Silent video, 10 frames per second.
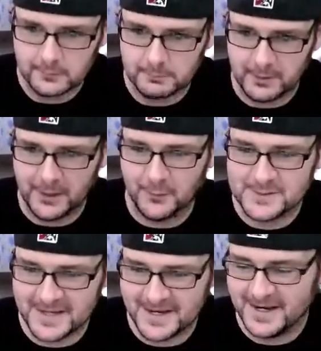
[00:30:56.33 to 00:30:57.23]
Bot,
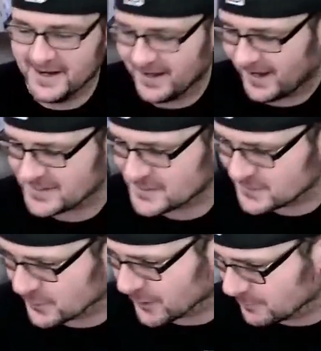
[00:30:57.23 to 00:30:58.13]
I should do
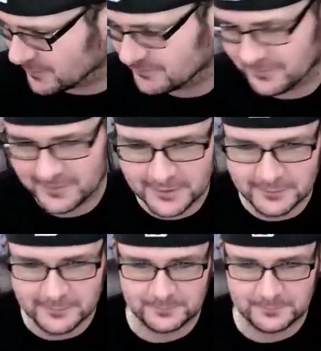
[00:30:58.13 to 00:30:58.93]
Herbert for you.